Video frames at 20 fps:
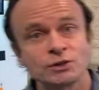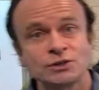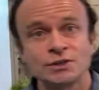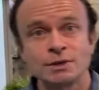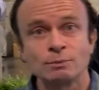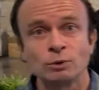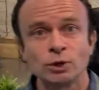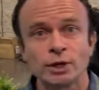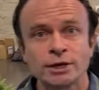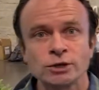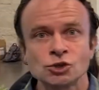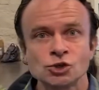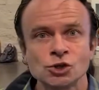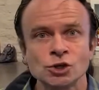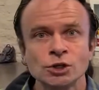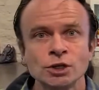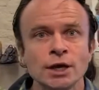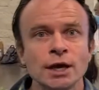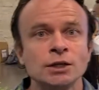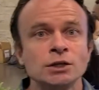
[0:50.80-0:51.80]
a
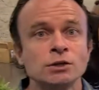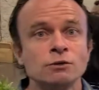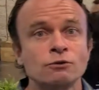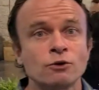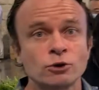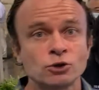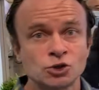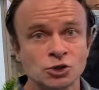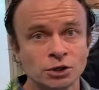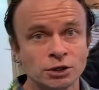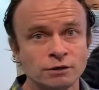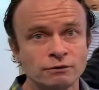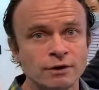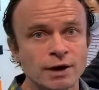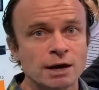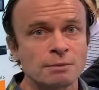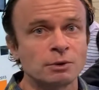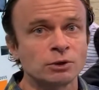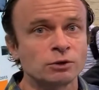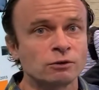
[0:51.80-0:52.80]
simulation and a virtual
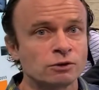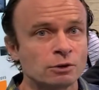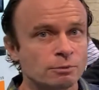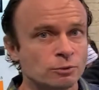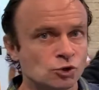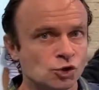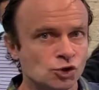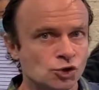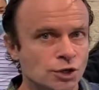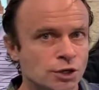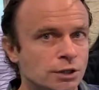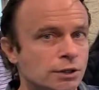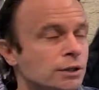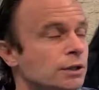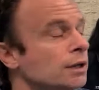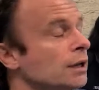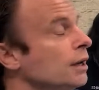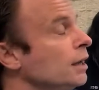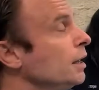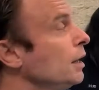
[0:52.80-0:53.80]
environment of the machine.
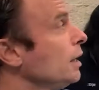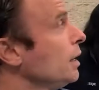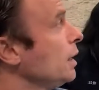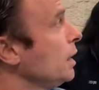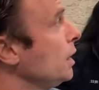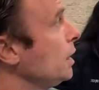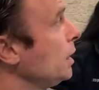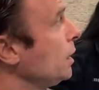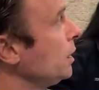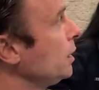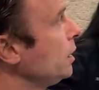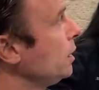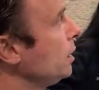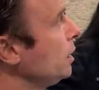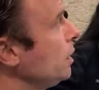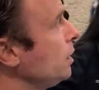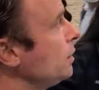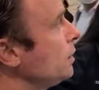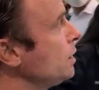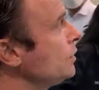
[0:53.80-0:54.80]

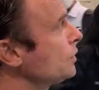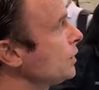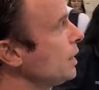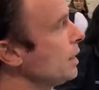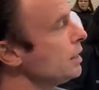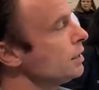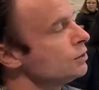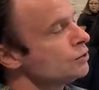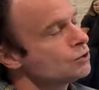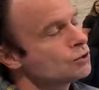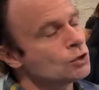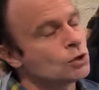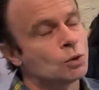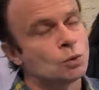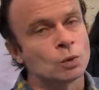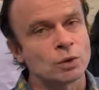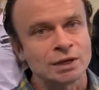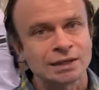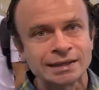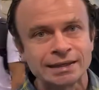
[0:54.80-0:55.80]
In this case,
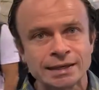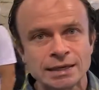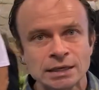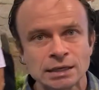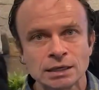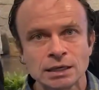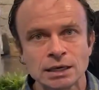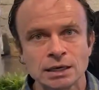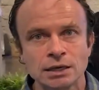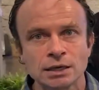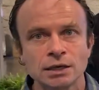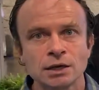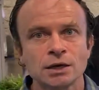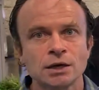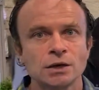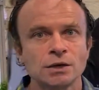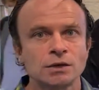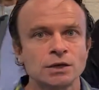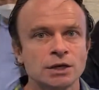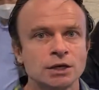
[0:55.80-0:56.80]
we're linking
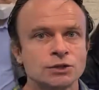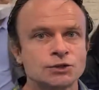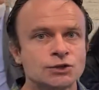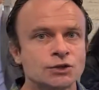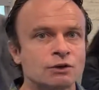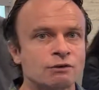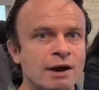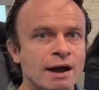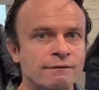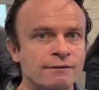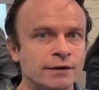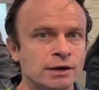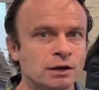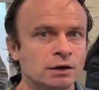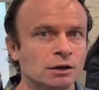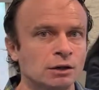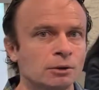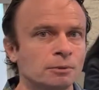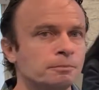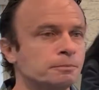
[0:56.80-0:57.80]
this
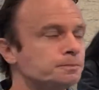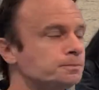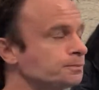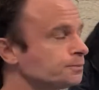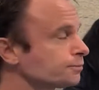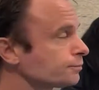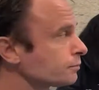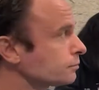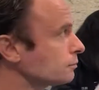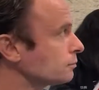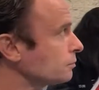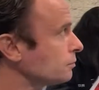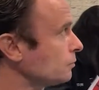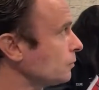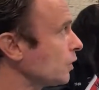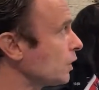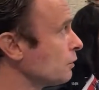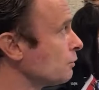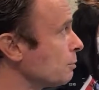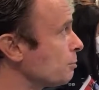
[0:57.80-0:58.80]
graphical
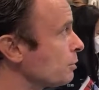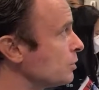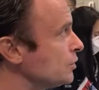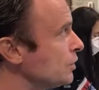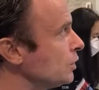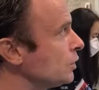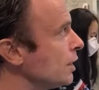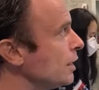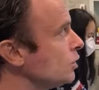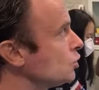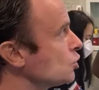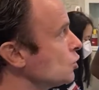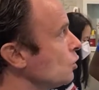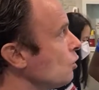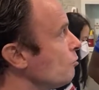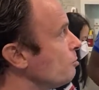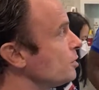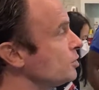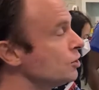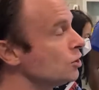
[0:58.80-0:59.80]
representation
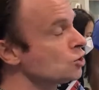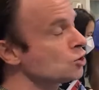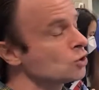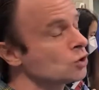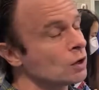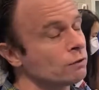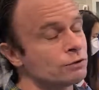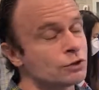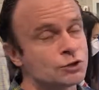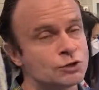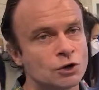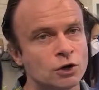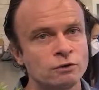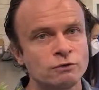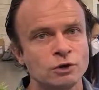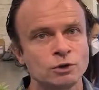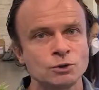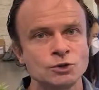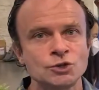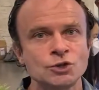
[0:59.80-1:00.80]
of position of the
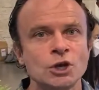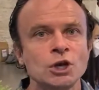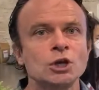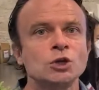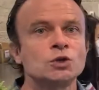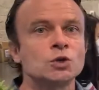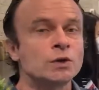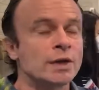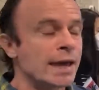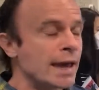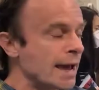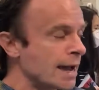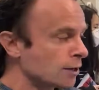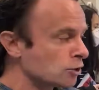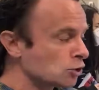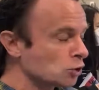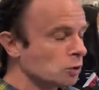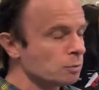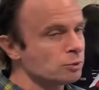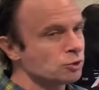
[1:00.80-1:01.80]
servos to the
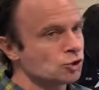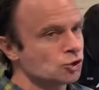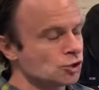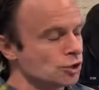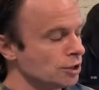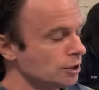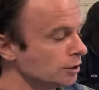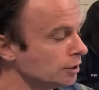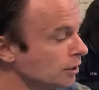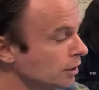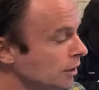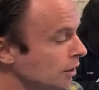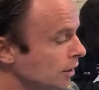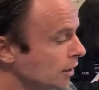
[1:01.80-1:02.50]
actual machine.